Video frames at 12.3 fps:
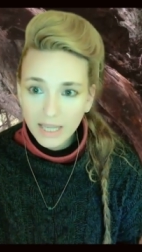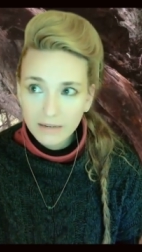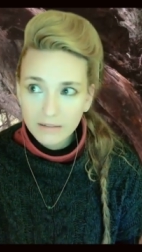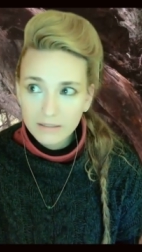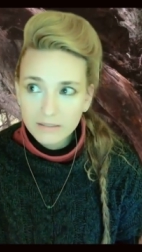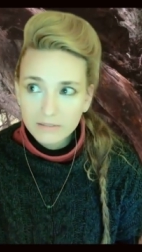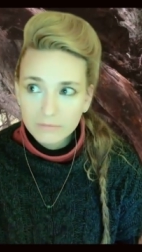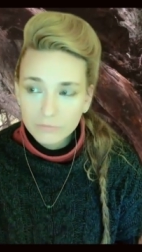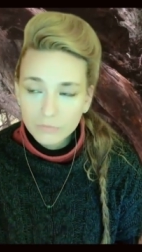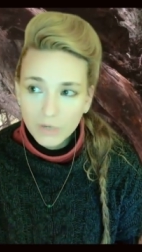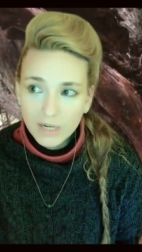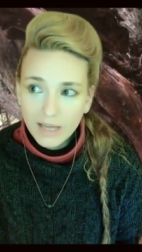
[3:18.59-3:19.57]
and
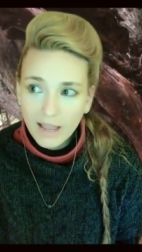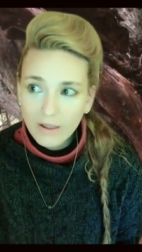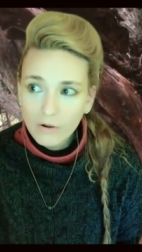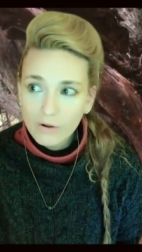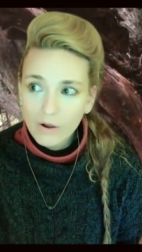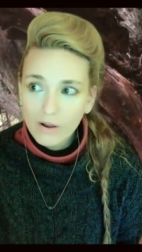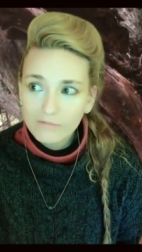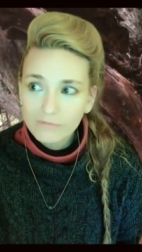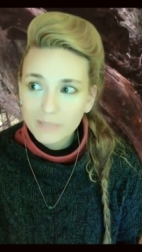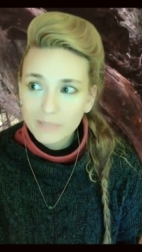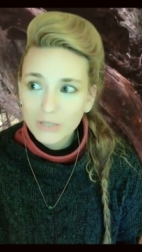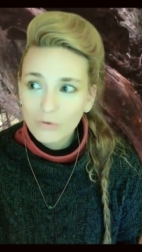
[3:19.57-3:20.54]
what I
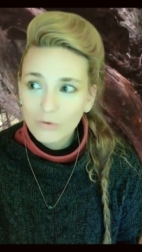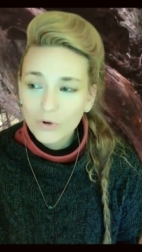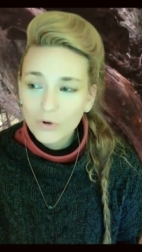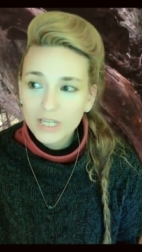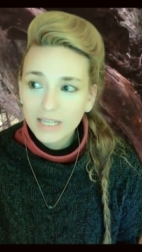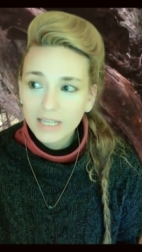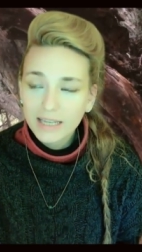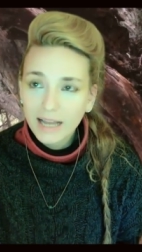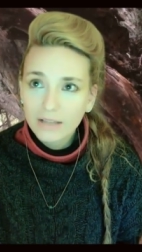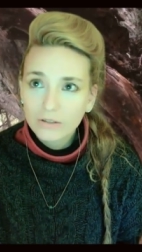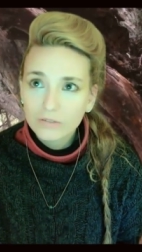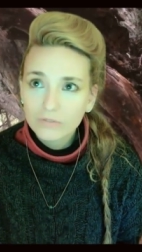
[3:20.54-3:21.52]
have been avoiding
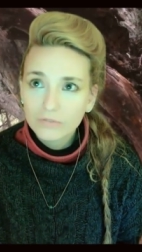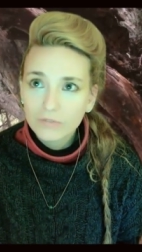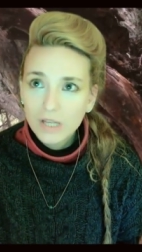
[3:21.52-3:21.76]
kind of